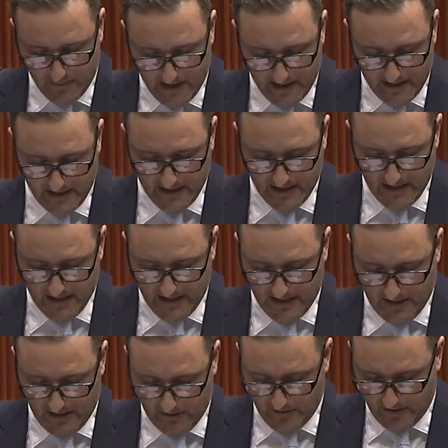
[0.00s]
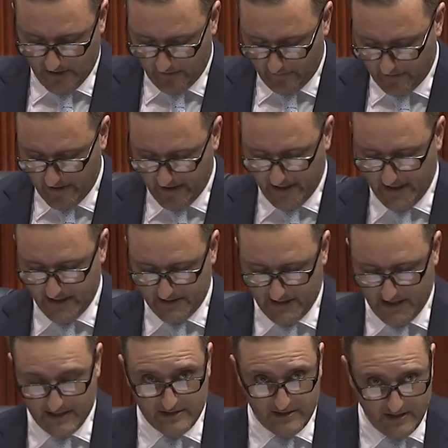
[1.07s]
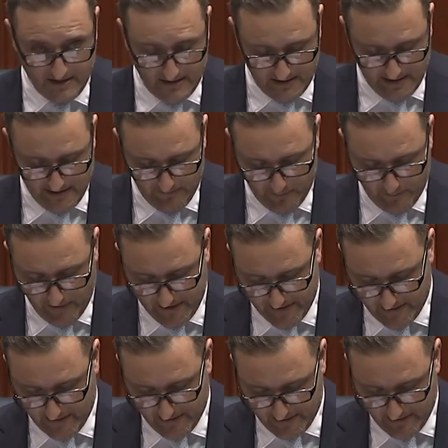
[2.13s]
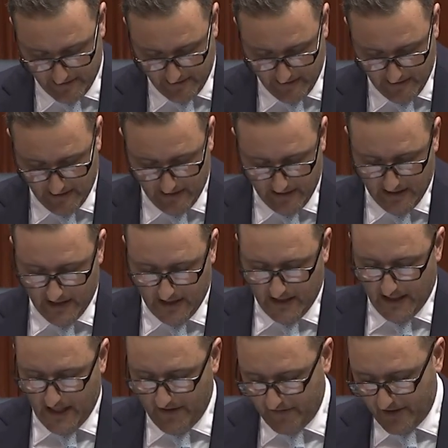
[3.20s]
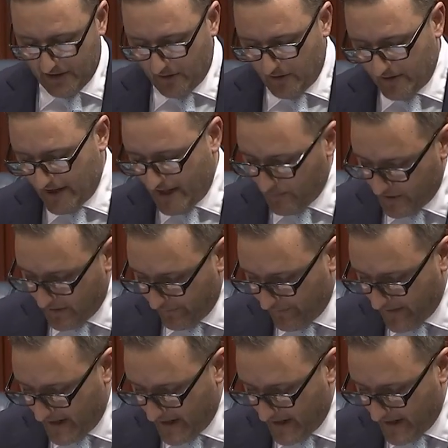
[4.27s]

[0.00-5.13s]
the party, including three years as Young Labor President. Having grown up with a